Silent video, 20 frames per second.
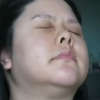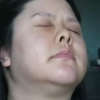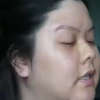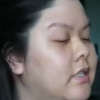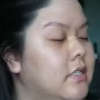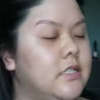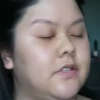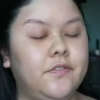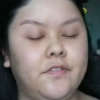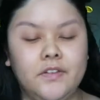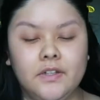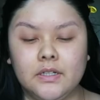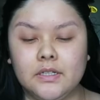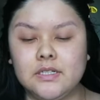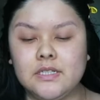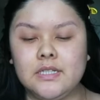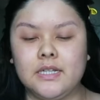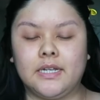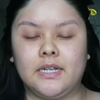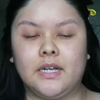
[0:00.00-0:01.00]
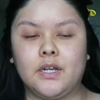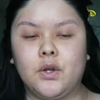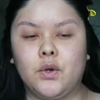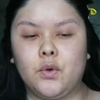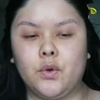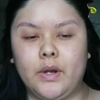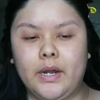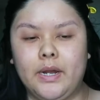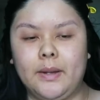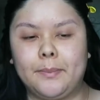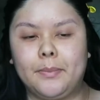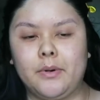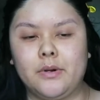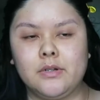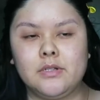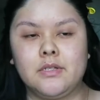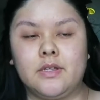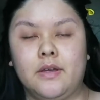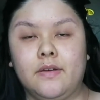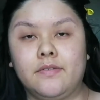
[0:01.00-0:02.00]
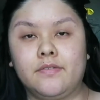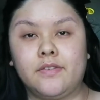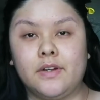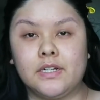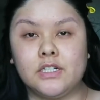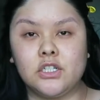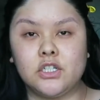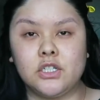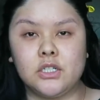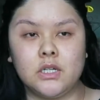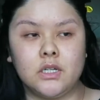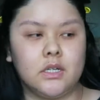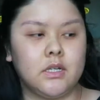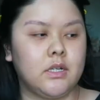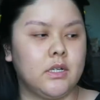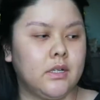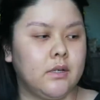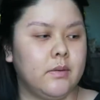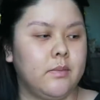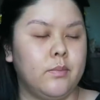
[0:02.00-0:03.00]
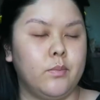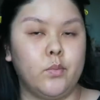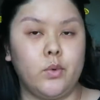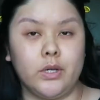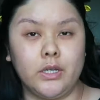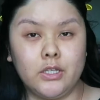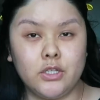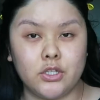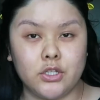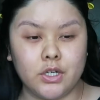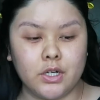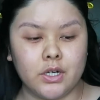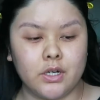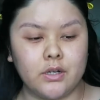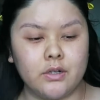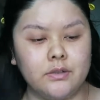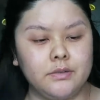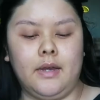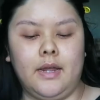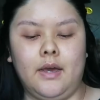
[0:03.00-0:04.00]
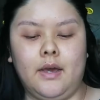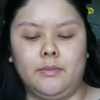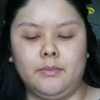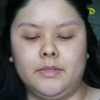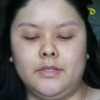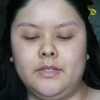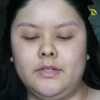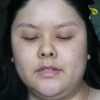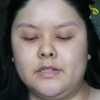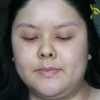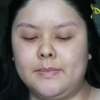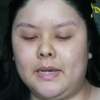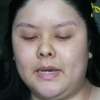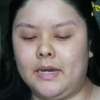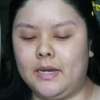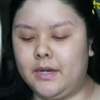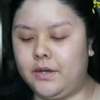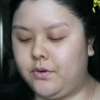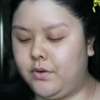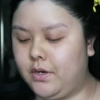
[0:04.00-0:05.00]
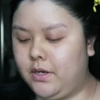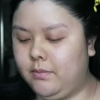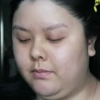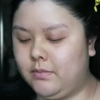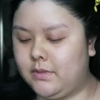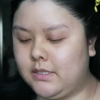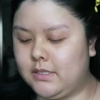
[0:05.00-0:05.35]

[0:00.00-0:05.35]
It just feels like a great burst of fresh moisture. Now I'm gonna use my eye cream.